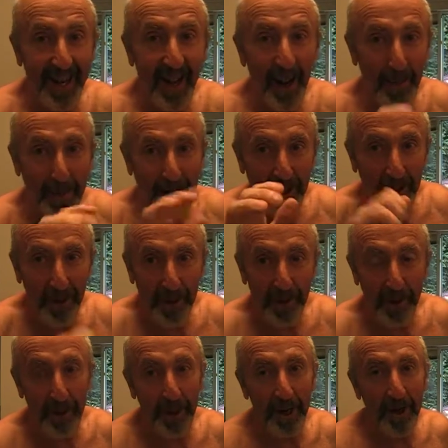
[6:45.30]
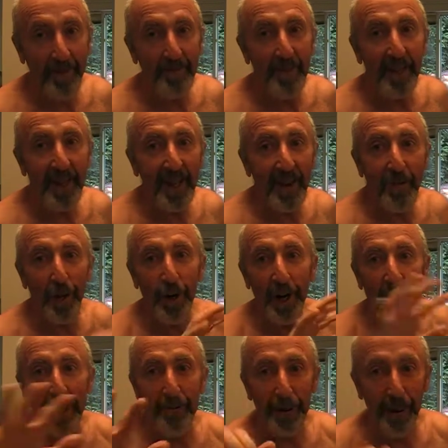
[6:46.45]
I'll make you disappear
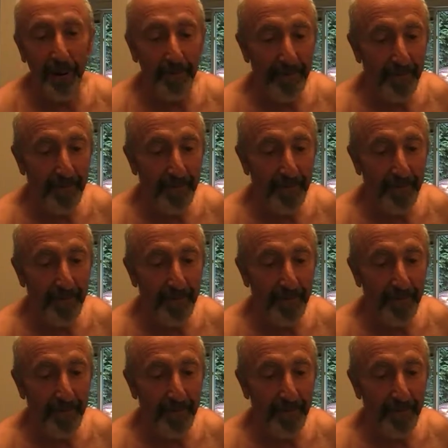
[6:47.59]
forever.